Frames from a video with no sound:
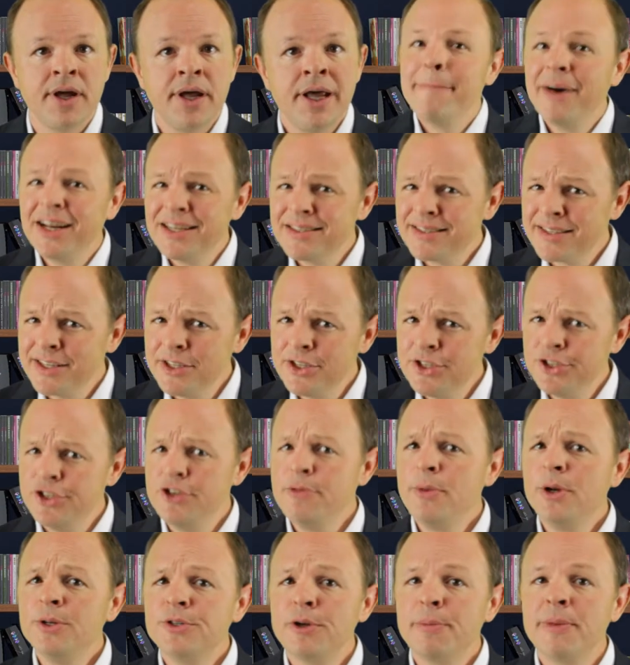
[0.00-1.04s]
But as
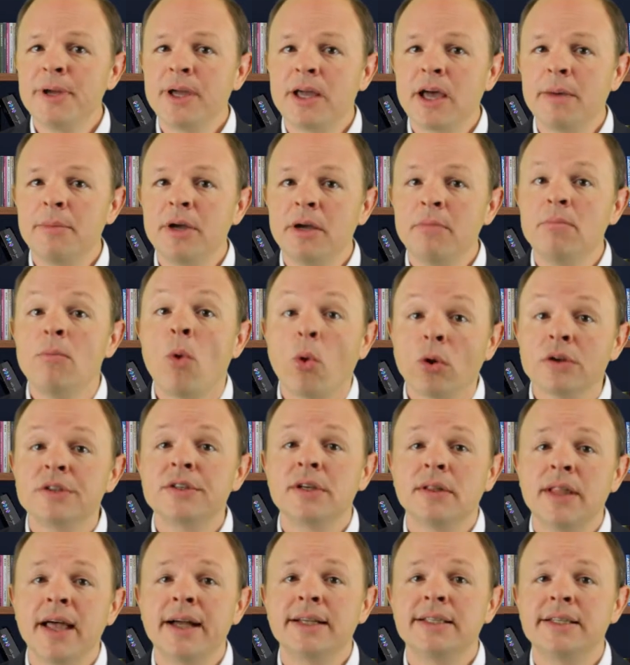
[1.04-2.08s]
consumers are becoming more
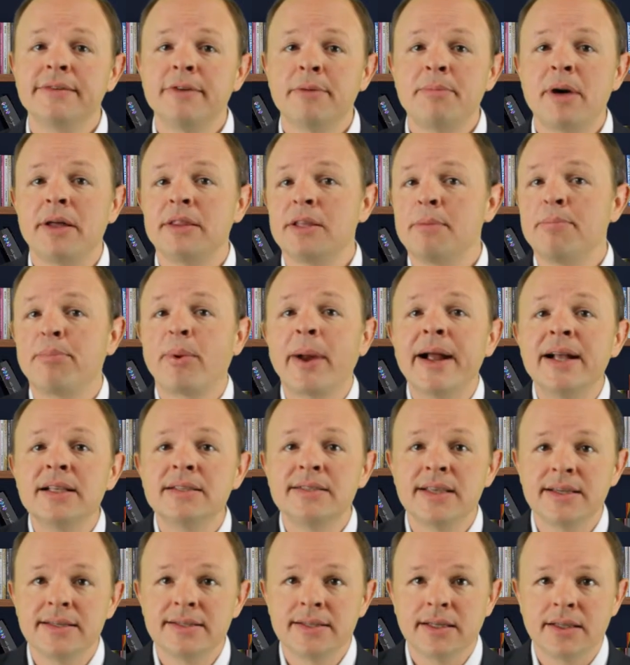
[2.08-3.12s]
selective about the brands
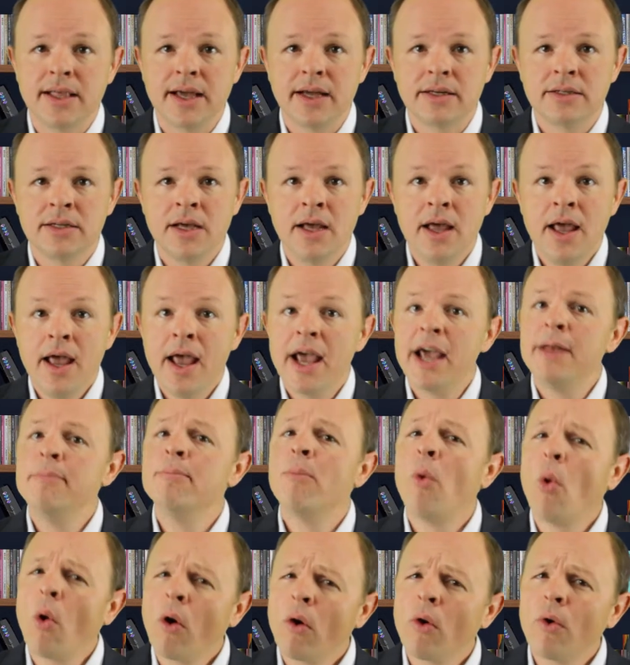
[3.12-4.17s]
they select, and
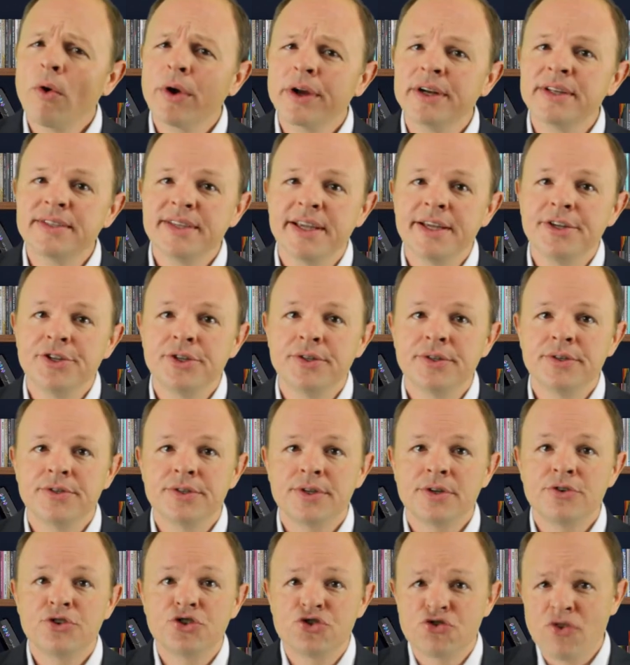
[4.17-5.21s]
more
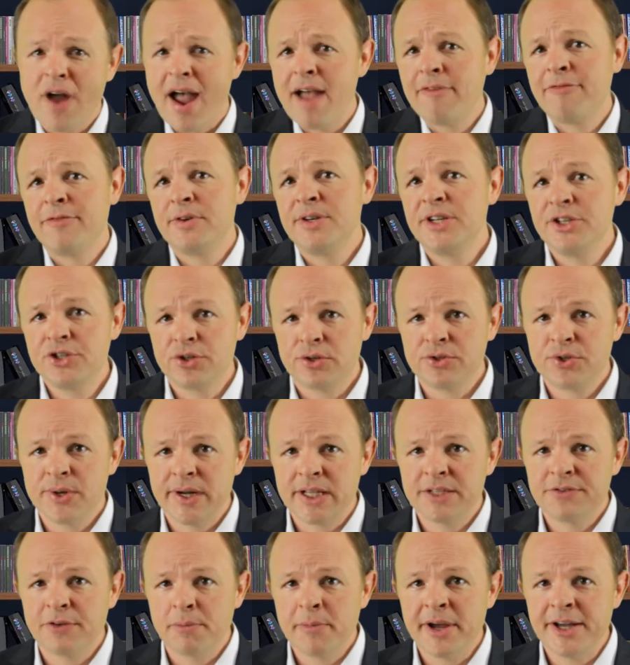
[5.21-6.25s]
organizations strive for digital
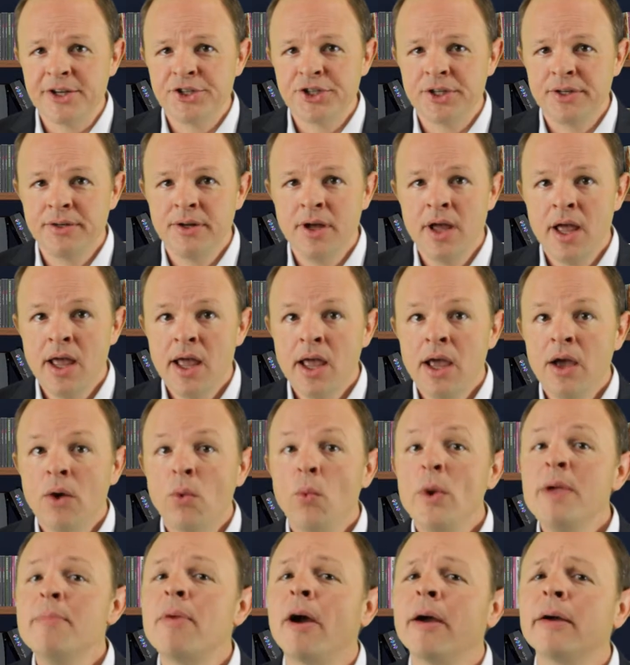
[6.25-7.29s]
transformation,
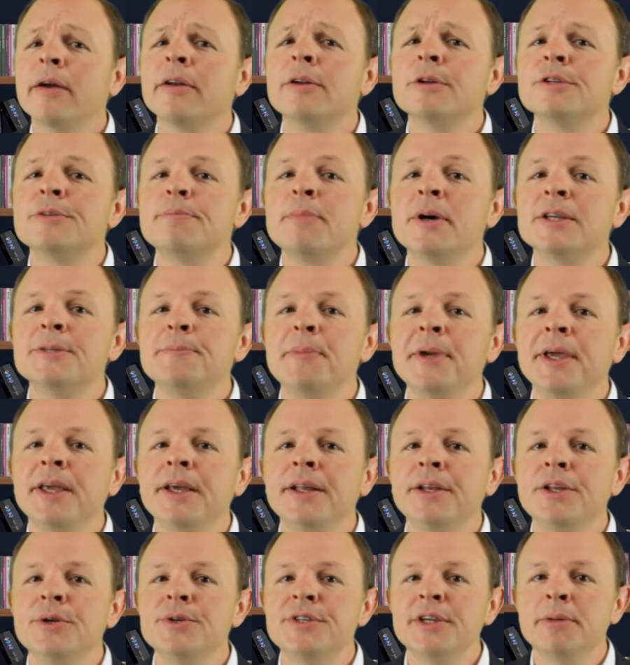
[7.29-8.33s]
we marketers must
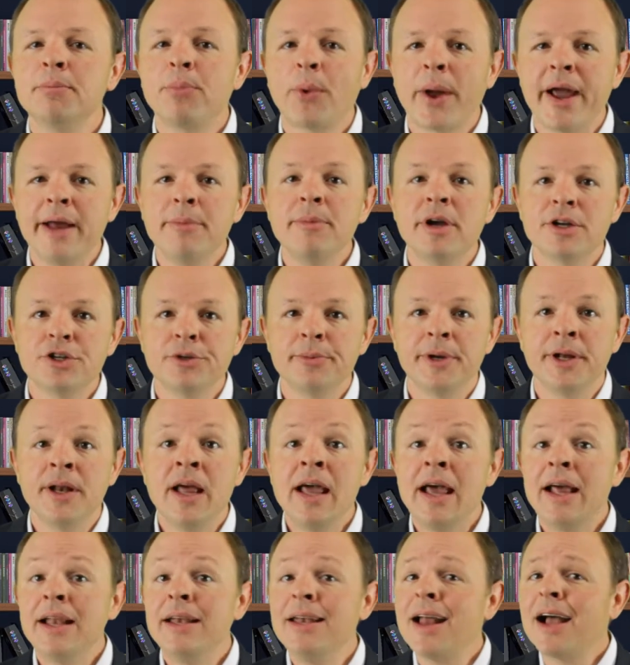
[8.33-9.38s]
begin using brand measurement
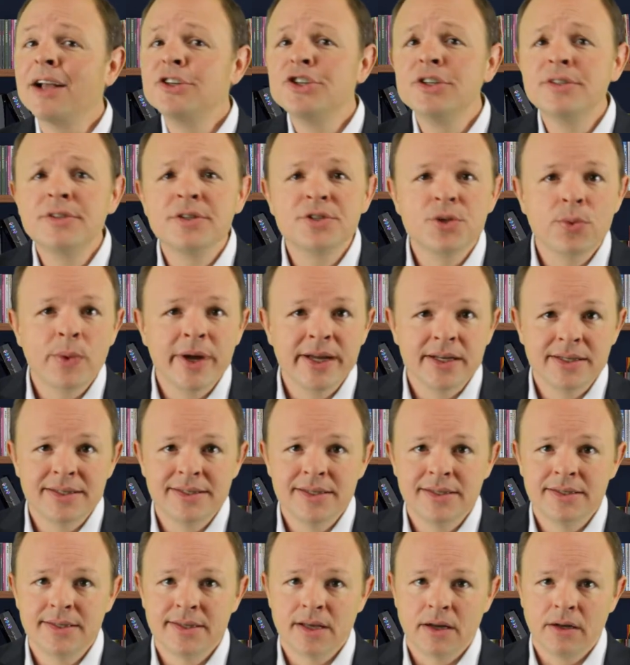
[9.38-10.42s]
not just as a way to
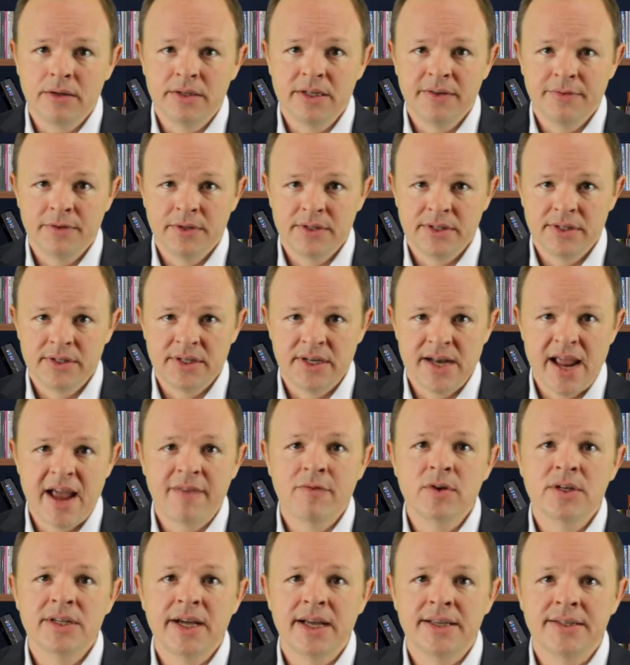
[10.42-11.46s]
see subtle differences in
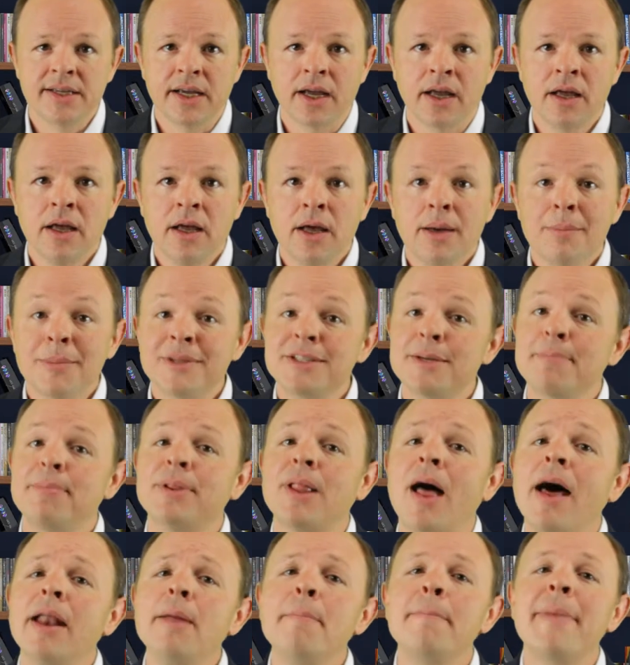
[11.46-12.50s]
advertising, but to
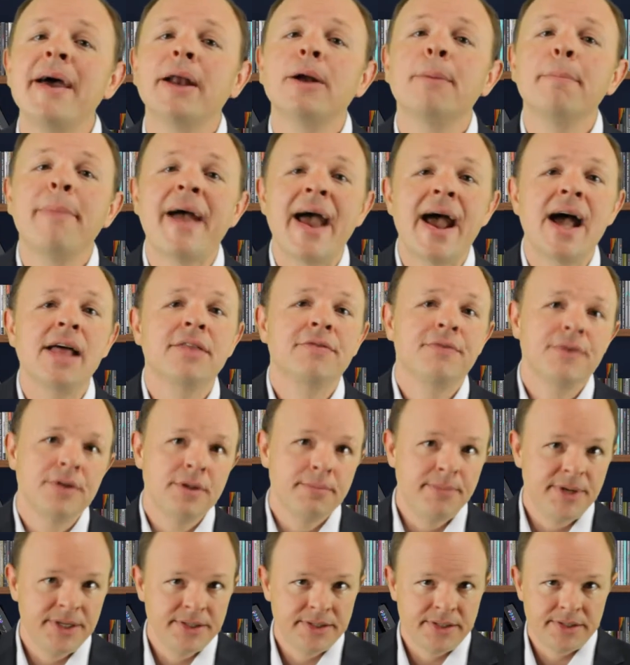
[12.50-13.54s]
plot a better path for the
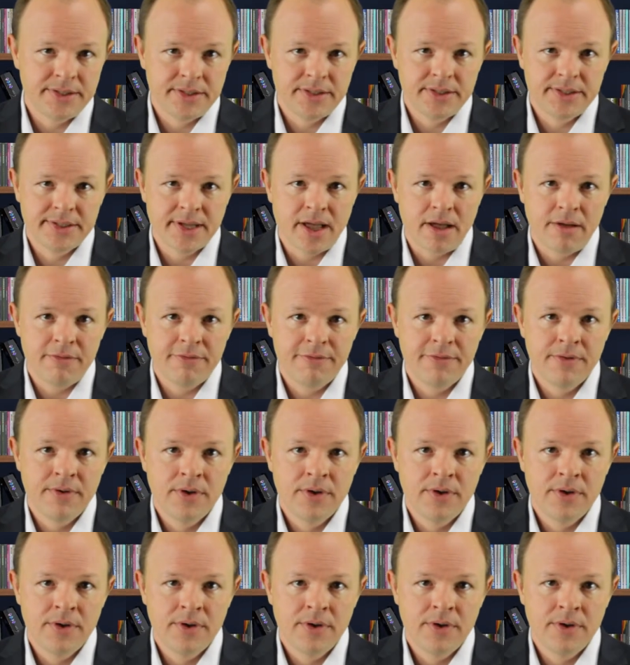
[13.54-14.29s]
business itself.